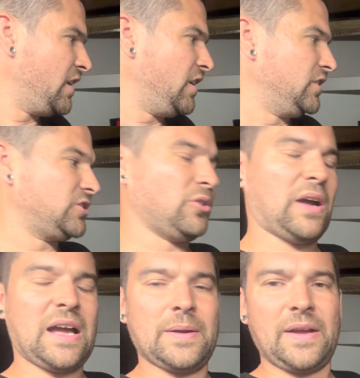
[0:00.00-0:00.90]
So
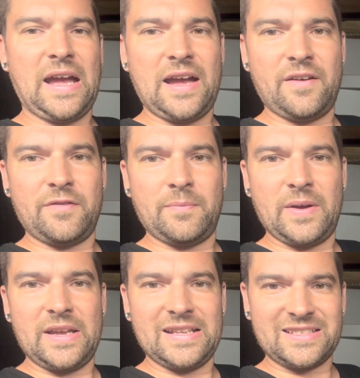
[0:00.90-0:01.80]
I have
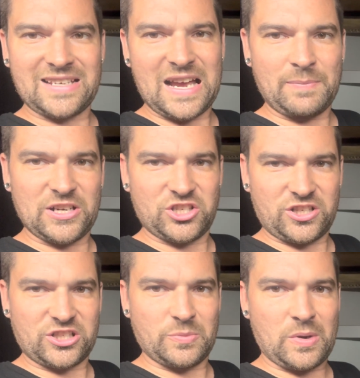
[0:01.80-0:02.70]
inside my
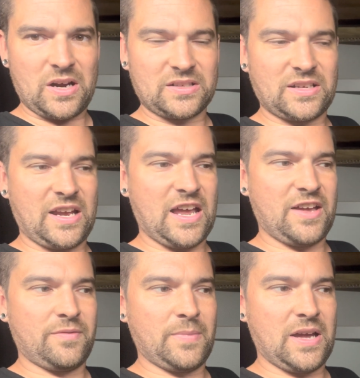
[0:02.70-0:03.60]
junction box, I
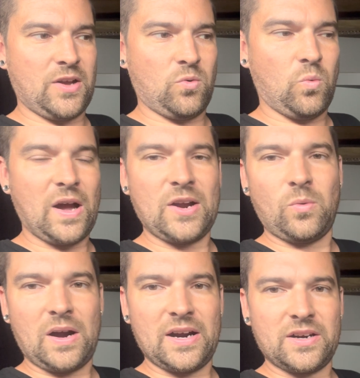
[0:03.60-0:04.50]
have my white
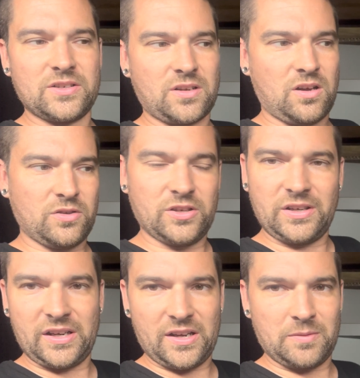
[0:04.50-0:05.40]
wires all hooked
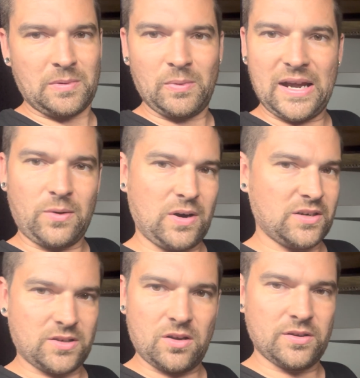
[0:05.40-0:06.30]
together, my black
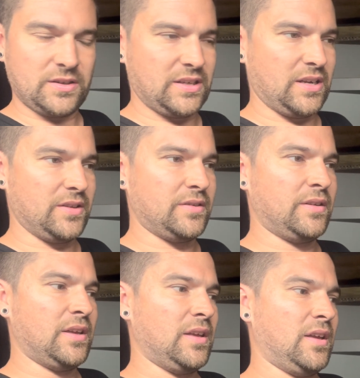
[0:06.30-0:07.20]
wires all hooked together.
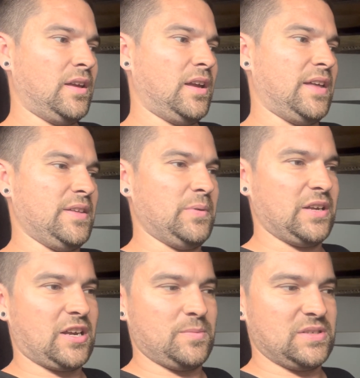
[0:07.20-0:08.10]
And then when
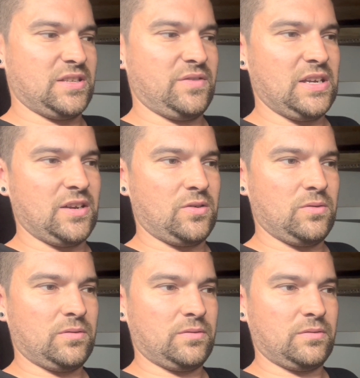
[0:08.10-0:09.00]
it comes in the
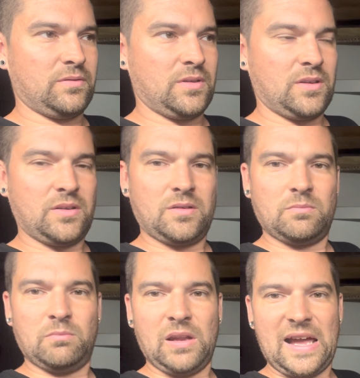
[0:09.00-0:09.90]
vehicle,
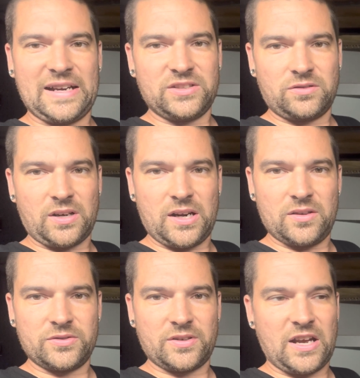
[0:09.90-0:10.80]
black is
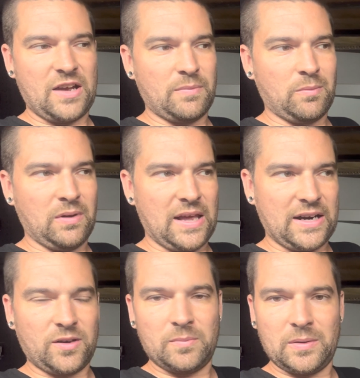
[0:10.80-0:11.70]
ground, so I have my
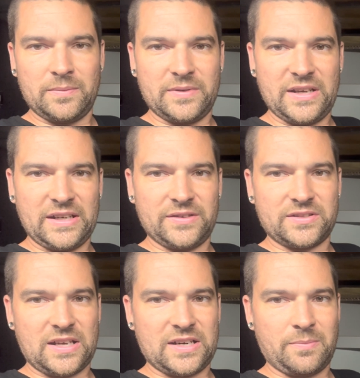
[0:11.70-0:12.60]
black on my negative
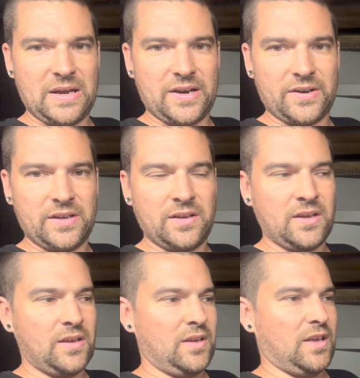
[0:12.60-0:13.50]
side of the battery,
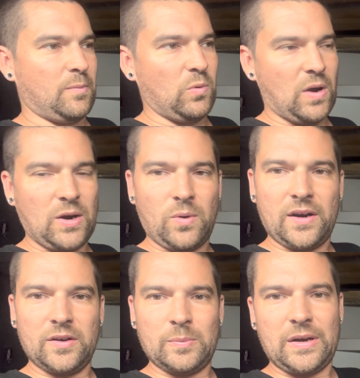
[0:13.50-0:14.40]
my white
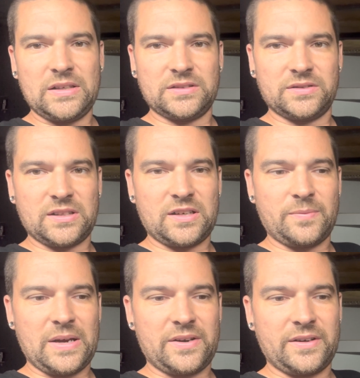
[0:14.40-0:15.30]
wire on the positive side of the
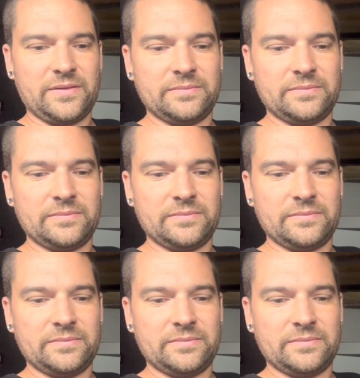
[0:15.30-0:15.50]
battery.